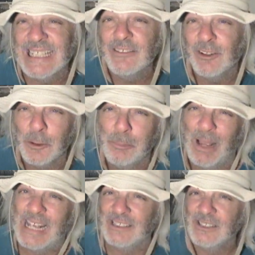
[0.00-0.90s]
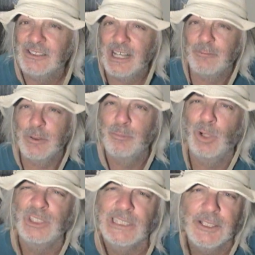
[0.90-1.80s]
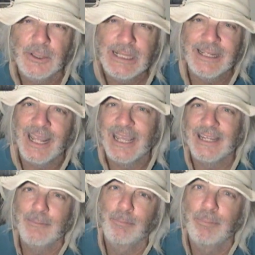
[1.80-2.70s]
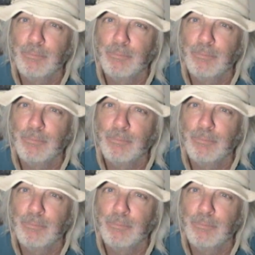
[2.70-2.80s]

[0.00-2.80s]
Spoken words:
evil bastards have been persecuting and